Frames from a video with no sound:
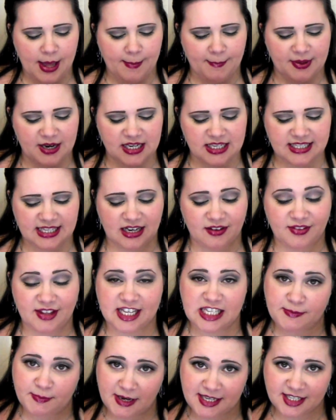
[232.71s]
but instead of the
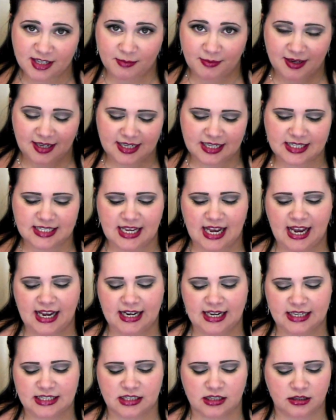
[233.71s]
espresso bean inside,
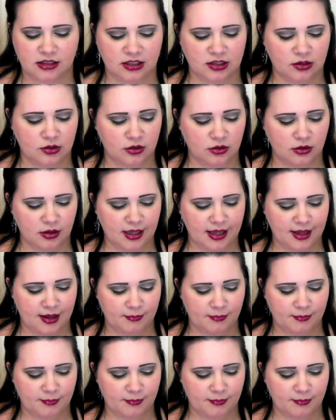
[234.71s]
it's a little